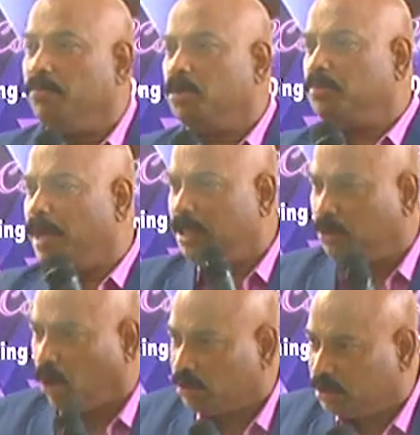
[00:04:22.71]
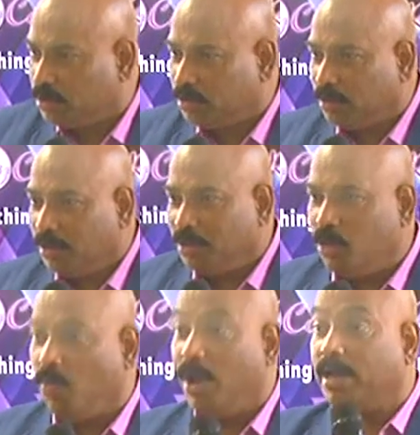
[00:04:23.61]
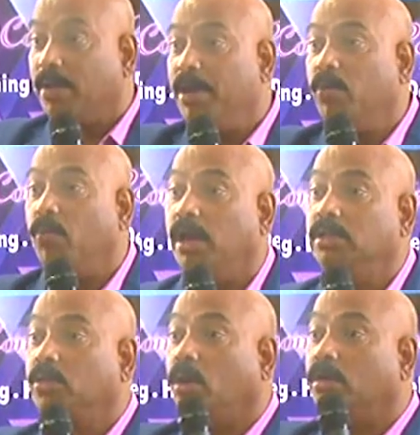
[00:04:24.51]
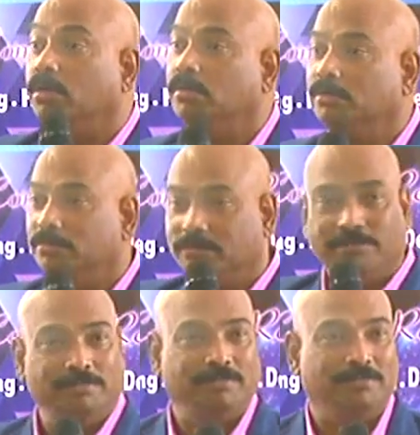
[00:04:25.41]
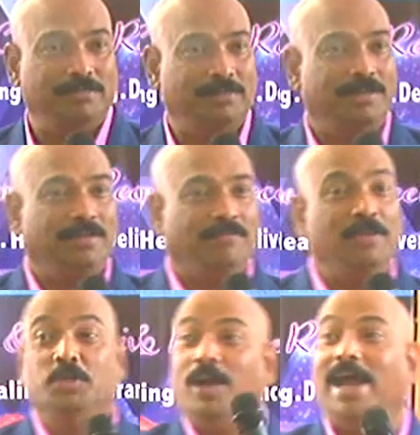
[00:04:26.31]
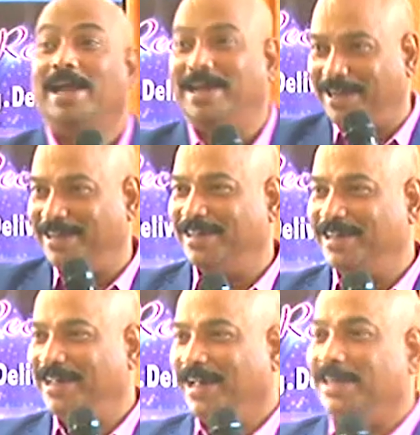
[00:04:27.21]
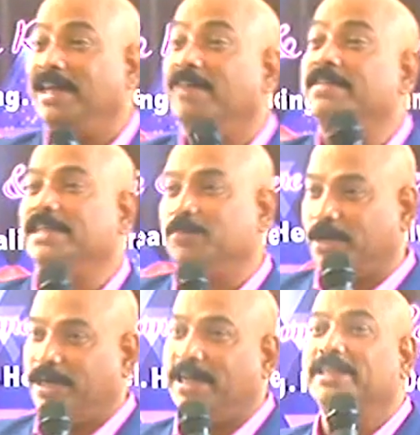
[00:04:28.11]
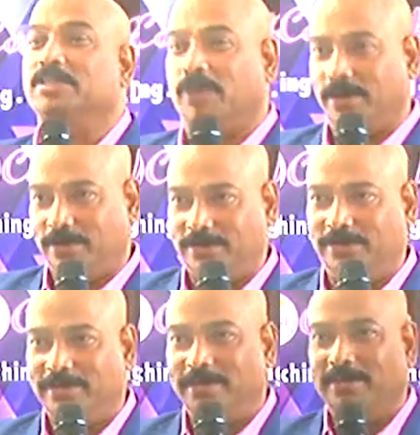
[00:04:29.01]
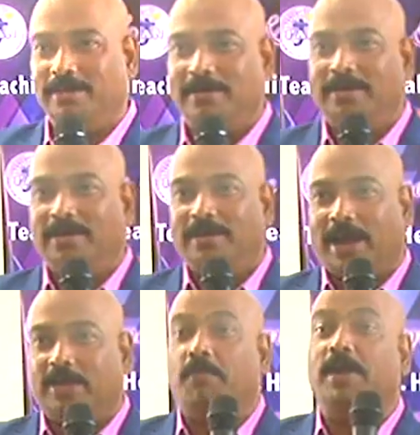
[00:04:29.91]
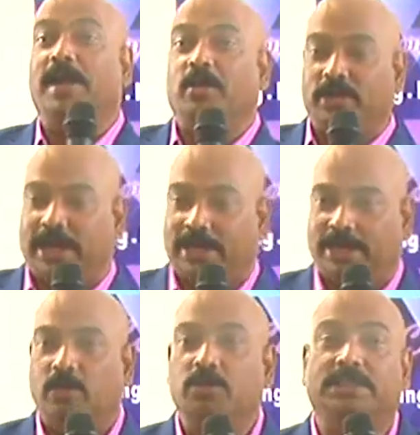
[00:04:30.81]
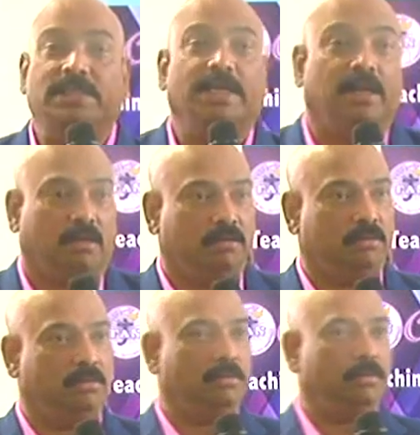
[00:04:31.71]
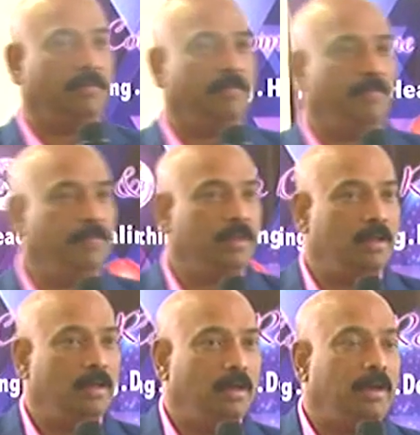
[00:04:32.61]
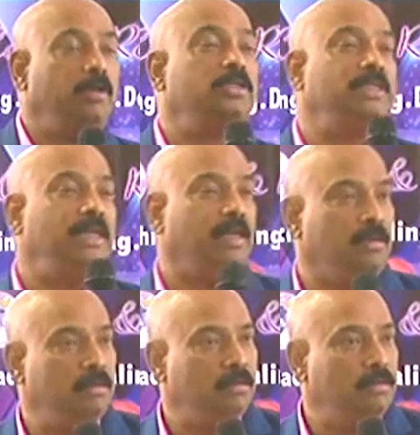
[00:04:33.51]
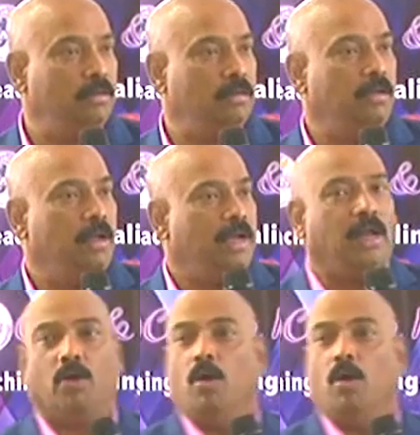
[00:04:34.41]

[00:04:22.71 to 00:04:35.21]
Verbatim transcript: those many thoughts, you're welcoming one thought that you like. And the devil says, okay, take this one. And you're building on that. Now you're sinning. Now you're sinning. Now,